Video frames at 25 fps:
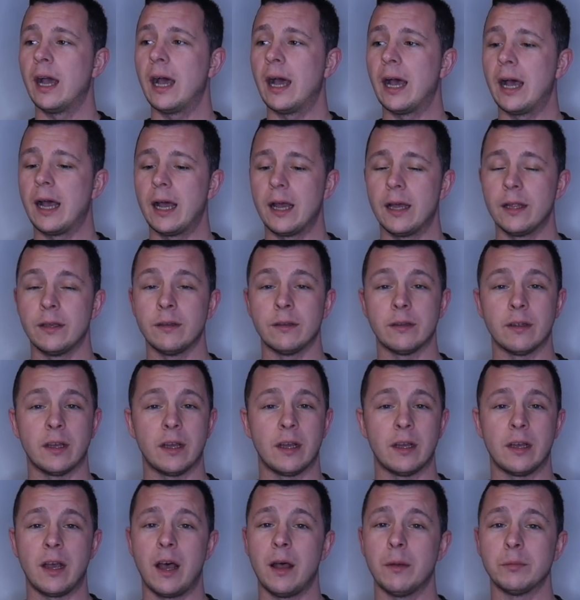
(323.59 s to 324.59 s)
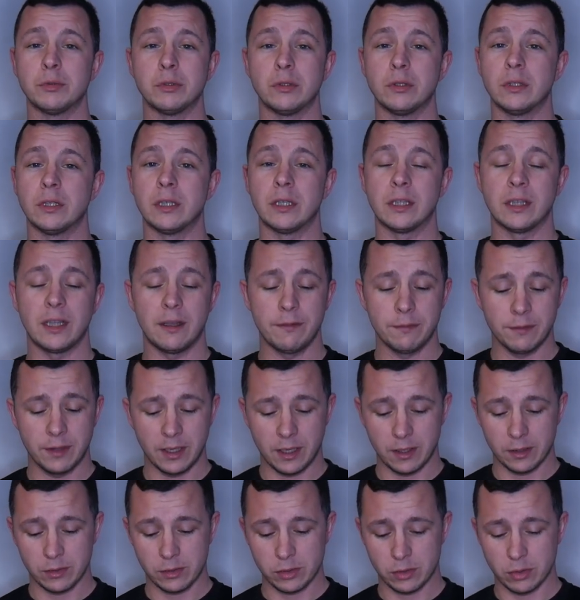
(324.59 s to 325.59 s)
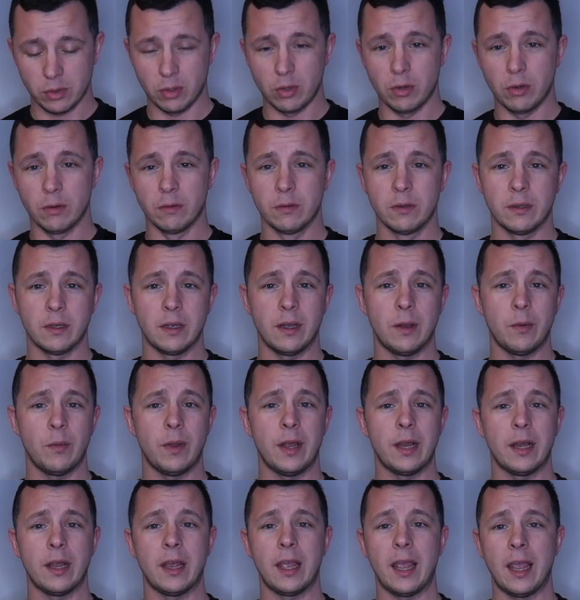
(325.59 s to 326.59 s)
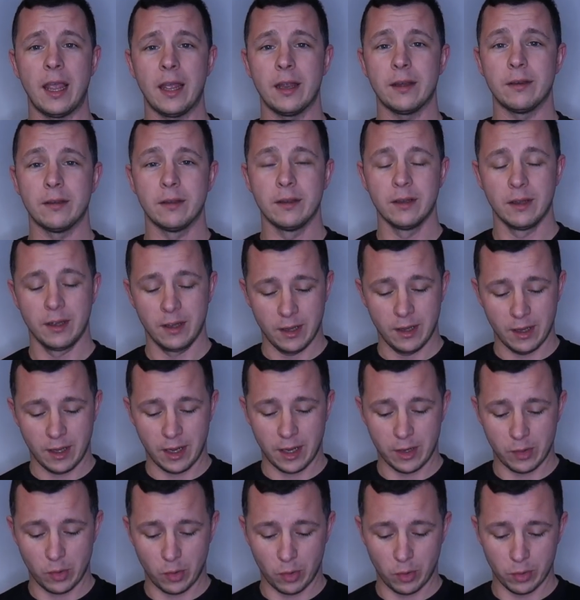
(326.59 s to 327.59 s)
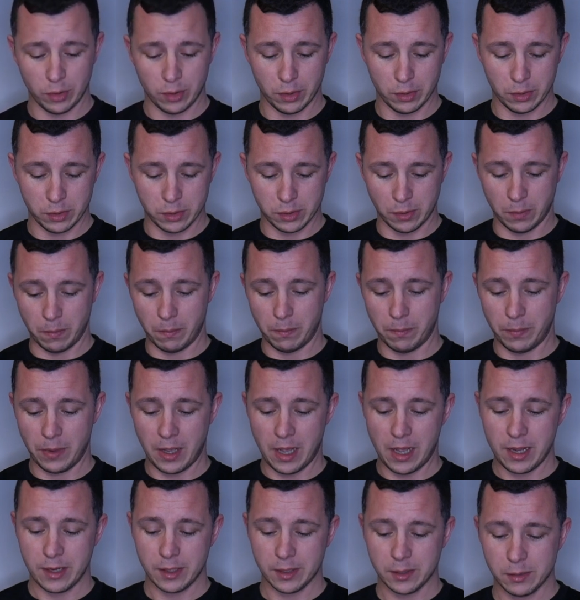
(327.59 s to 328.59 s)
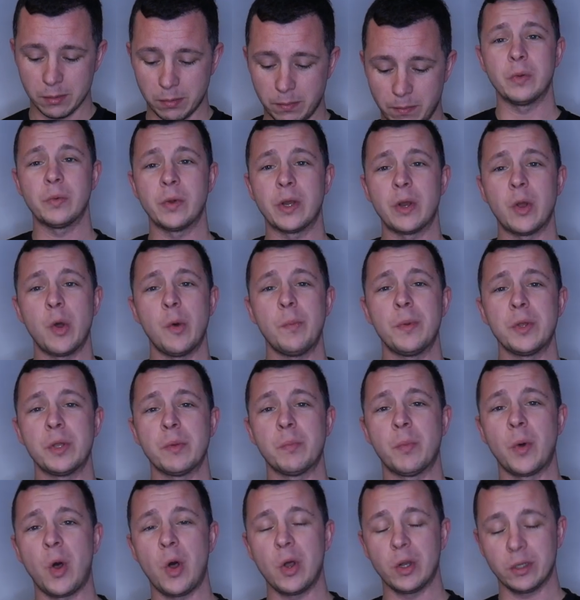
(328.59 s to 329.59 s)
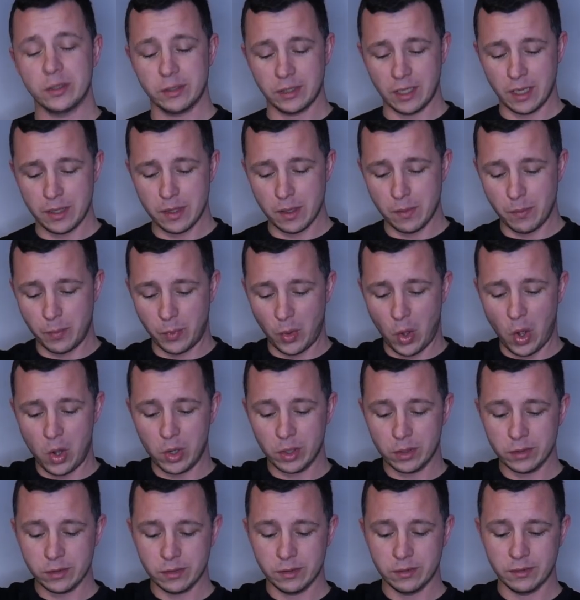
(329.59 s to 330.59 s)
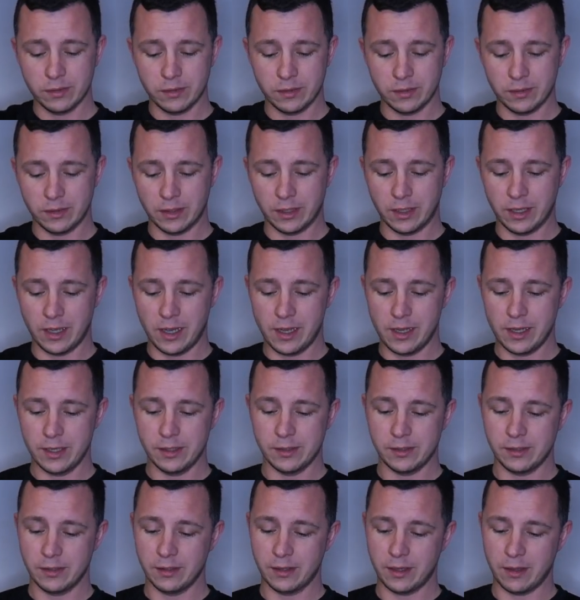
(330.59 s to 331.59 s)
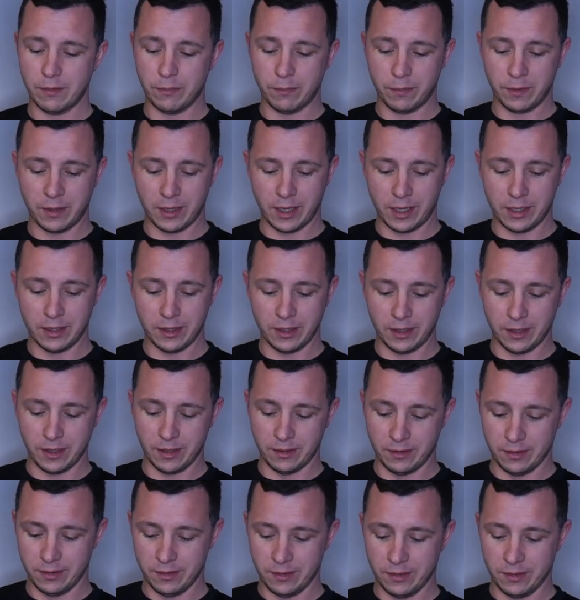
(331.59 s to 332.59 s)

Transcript: And I absolutely loved it, so I went ahead and ordered some bags. When I opened the box, in the box, the guys have kindly